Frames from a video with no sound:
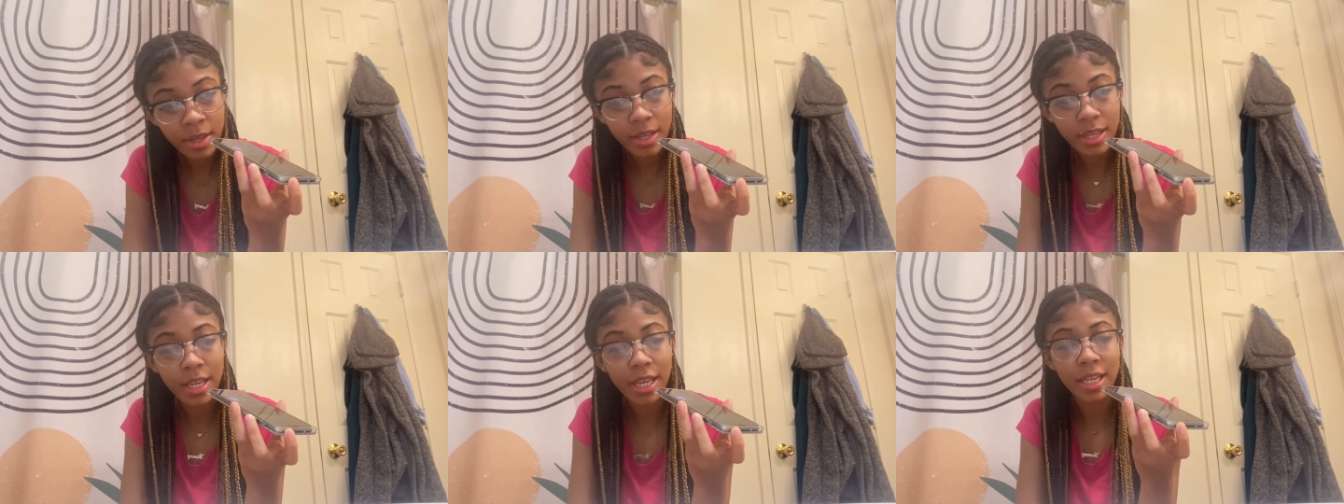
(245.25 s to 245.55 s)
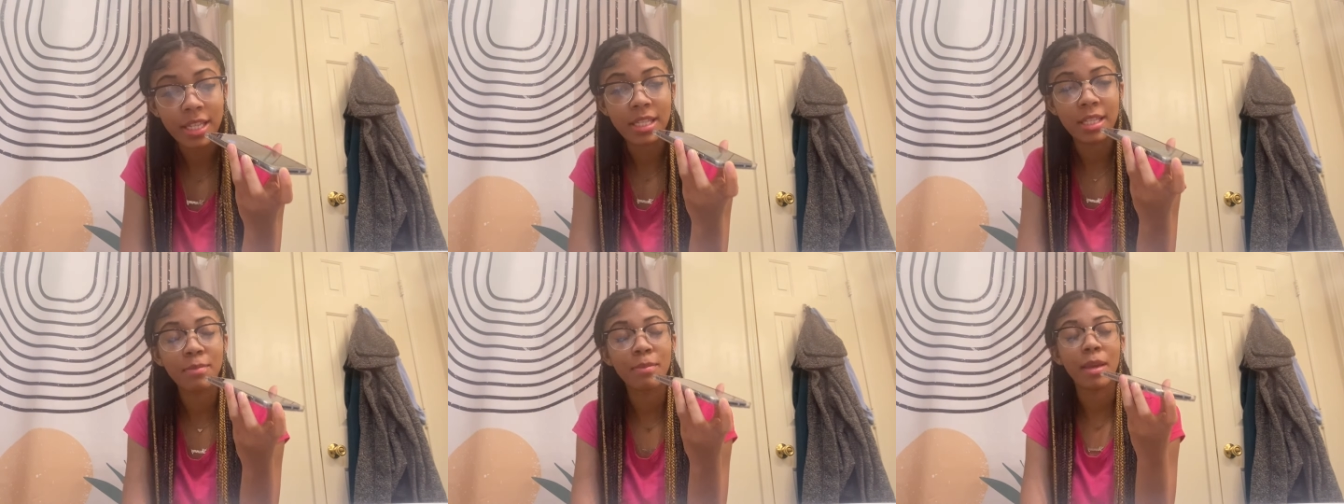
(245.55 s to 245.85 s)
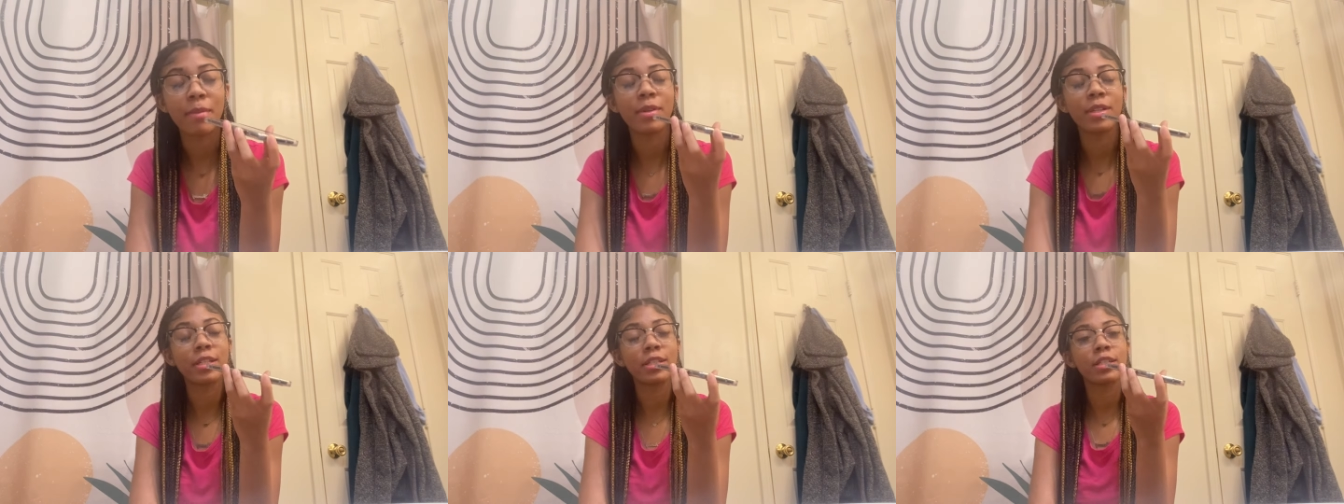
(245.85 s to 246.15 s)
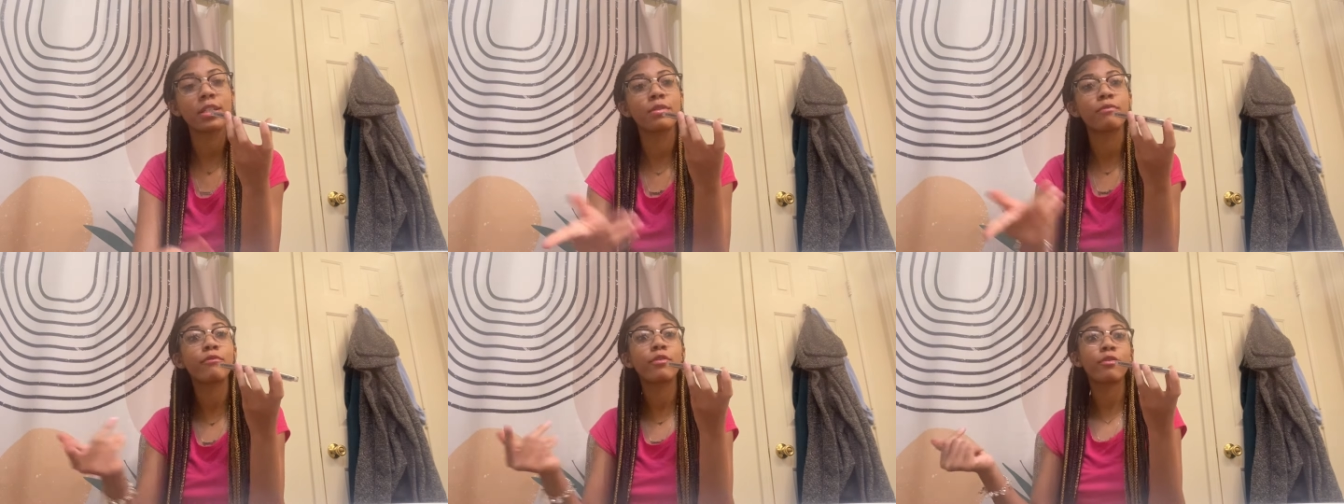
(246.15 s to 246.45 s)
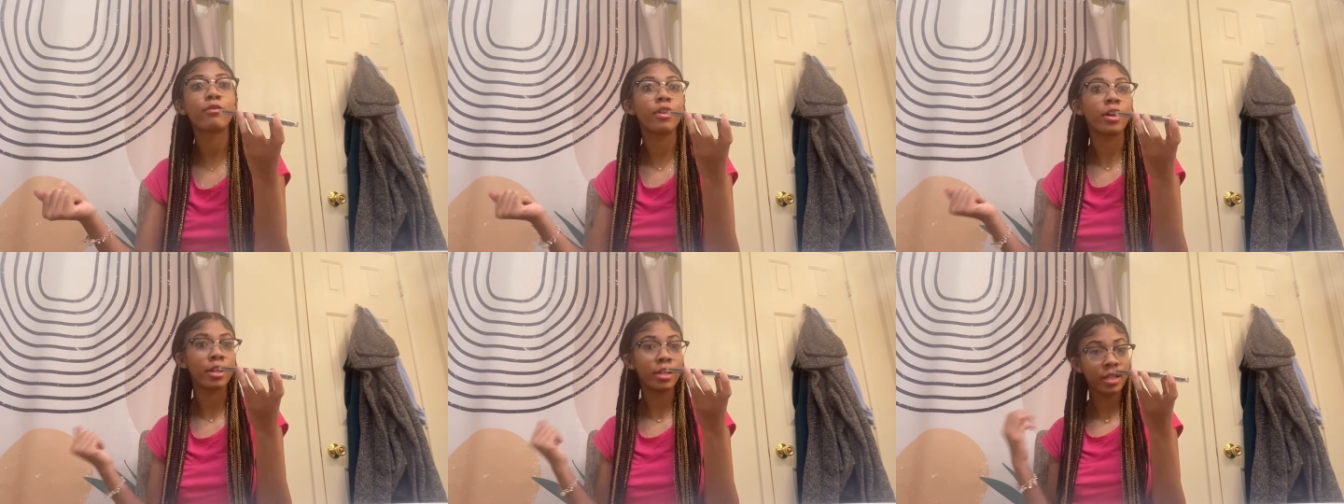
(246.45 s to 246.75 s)
Yes, baby, this is
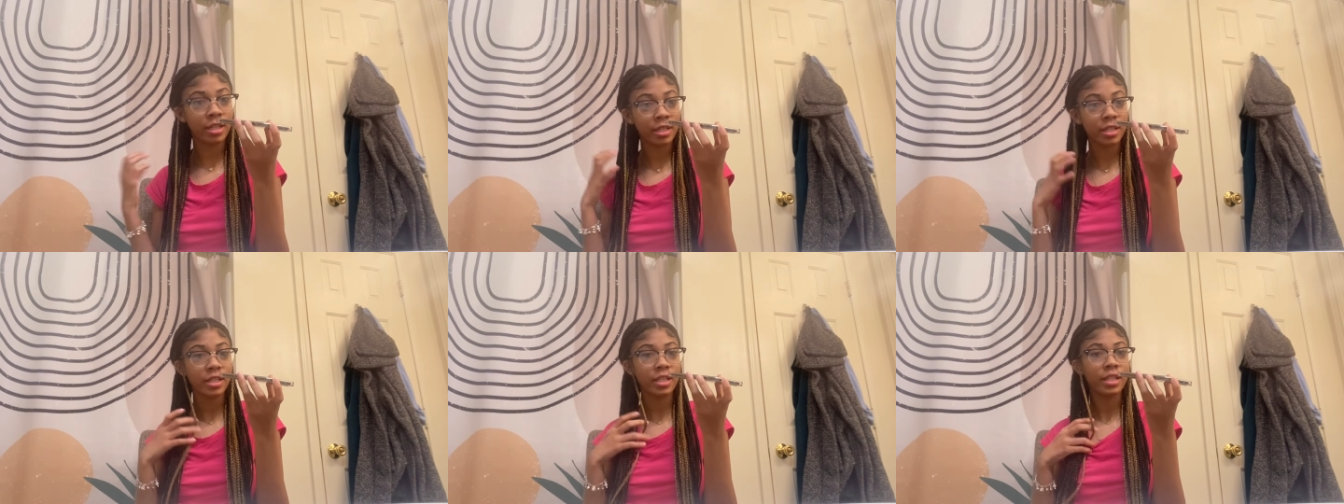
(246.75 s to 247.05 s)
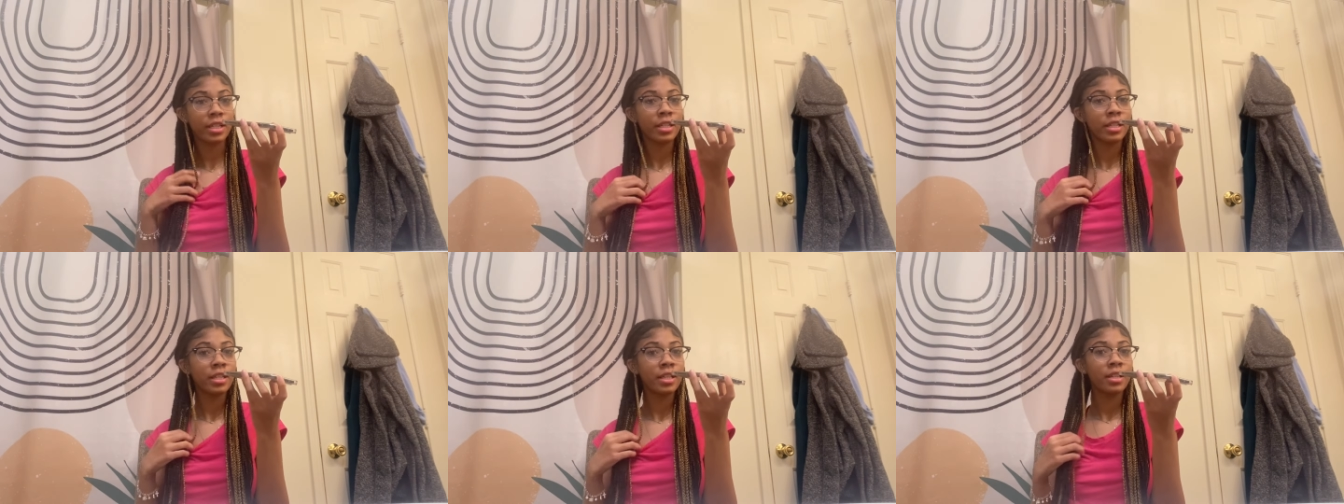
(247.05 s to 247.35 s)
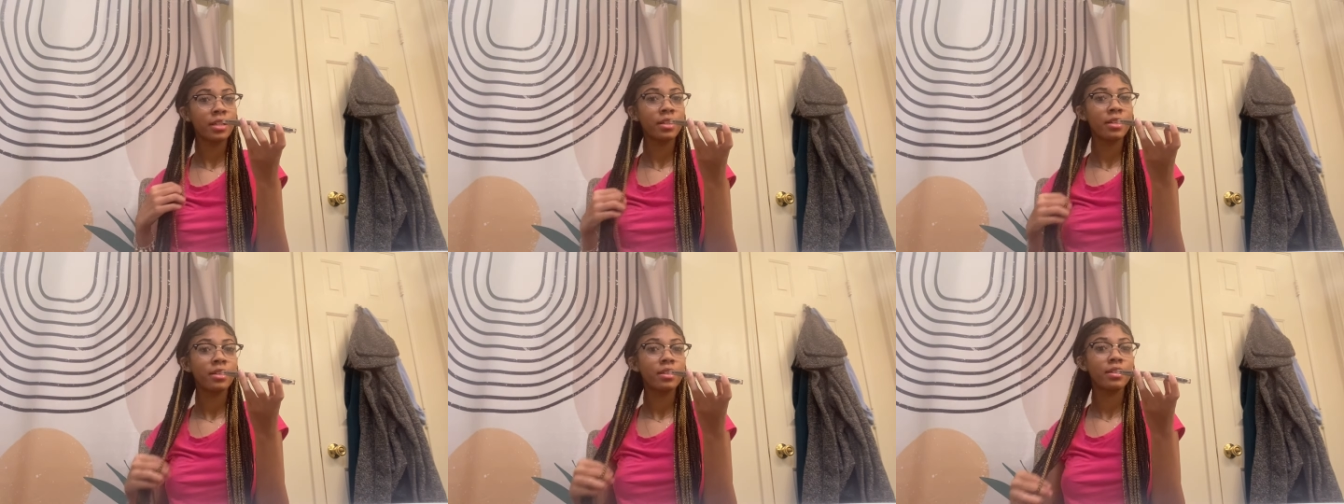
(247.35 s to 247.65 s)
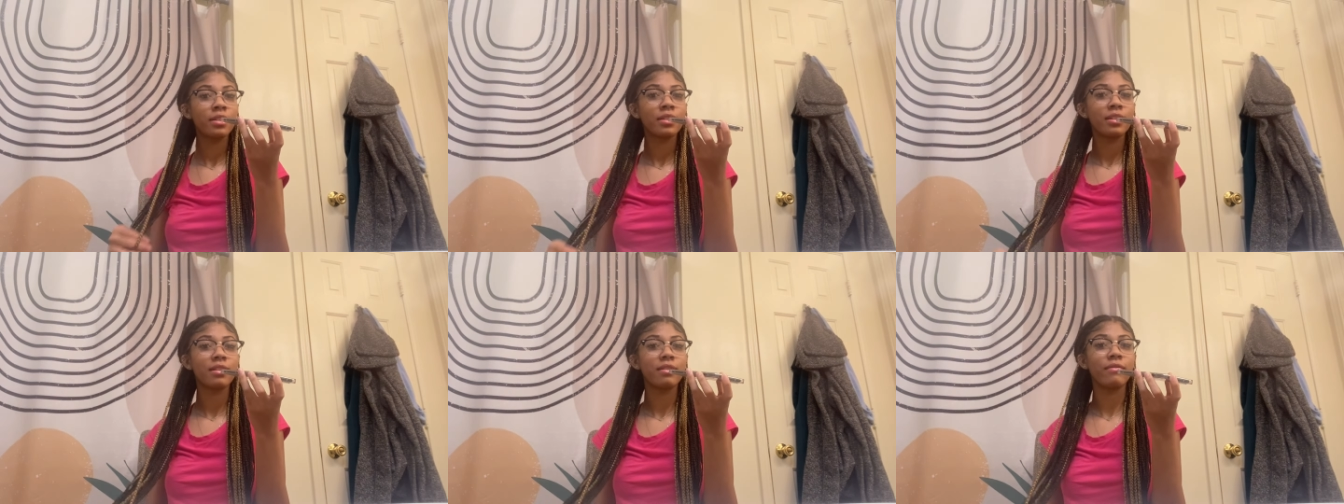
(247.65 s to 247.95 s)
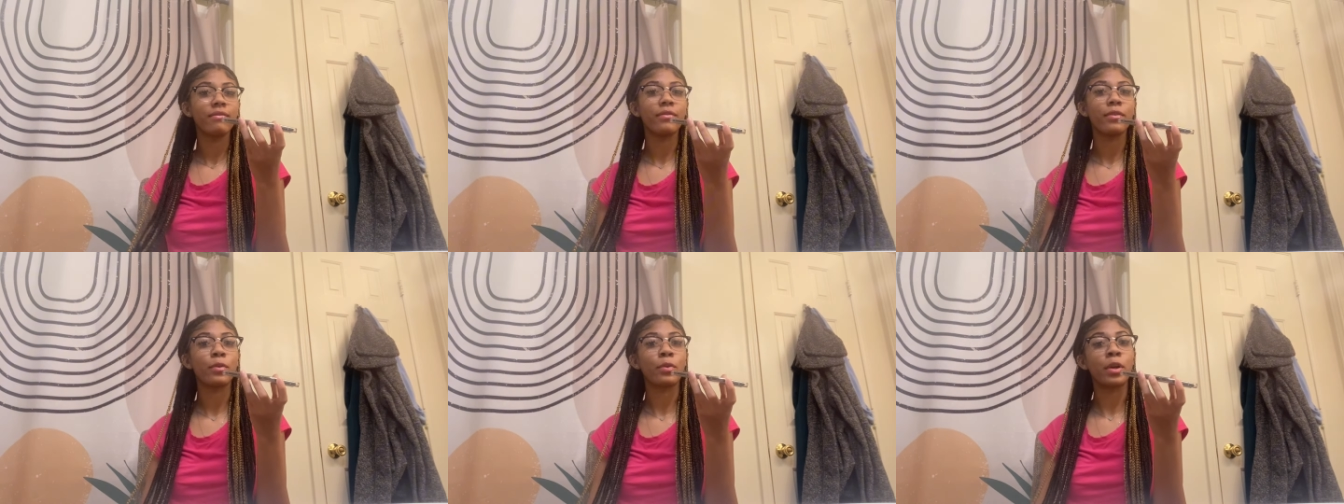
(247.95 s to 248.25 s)
Veronica. Veronica.
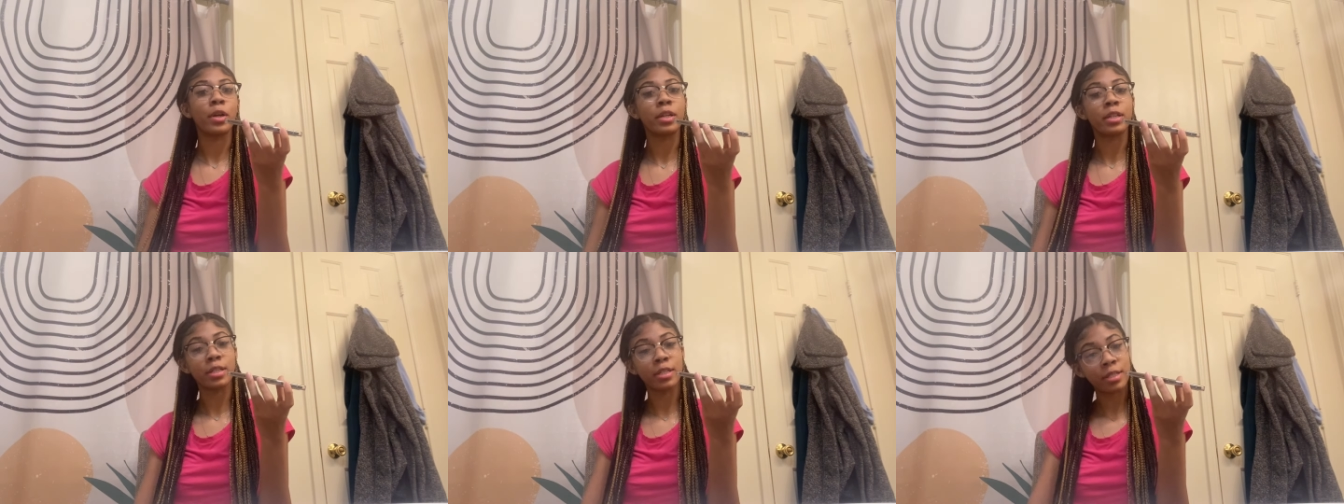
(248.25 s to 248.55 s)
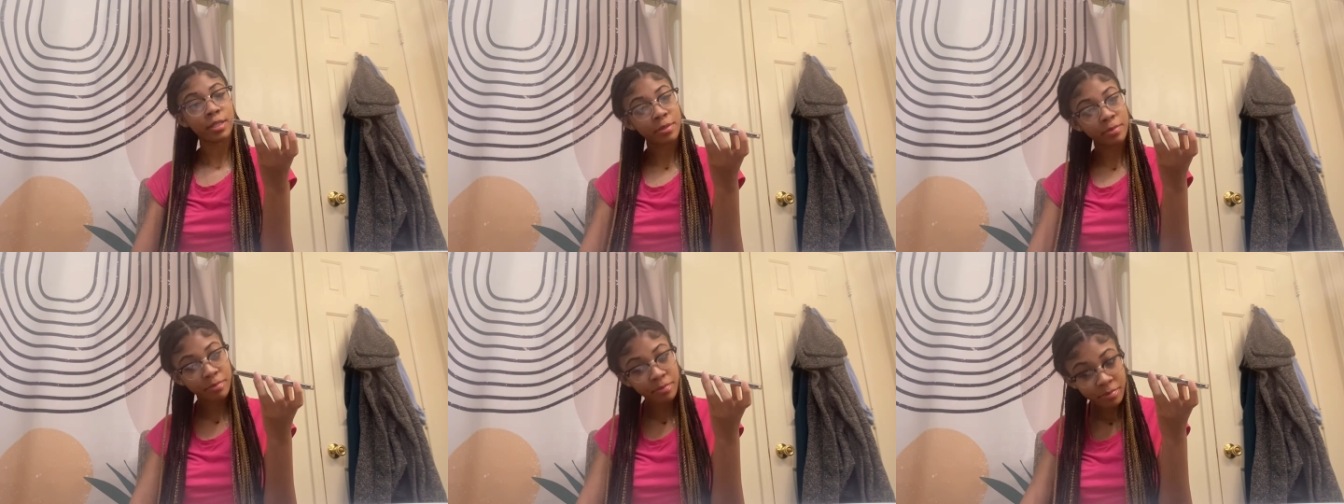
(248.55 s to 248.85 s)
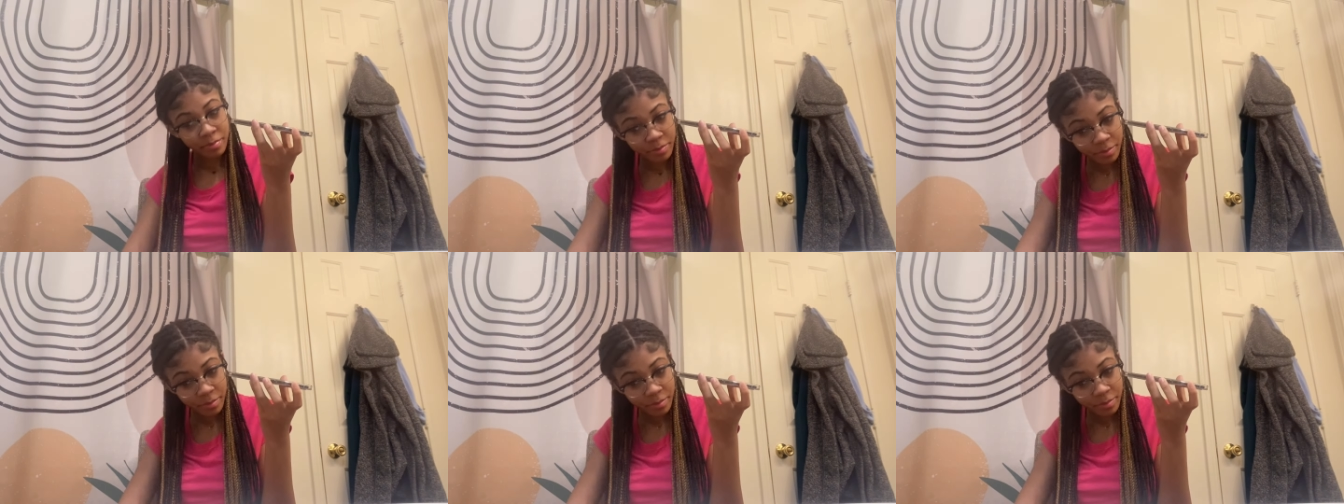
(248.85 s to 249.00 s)
Veronica.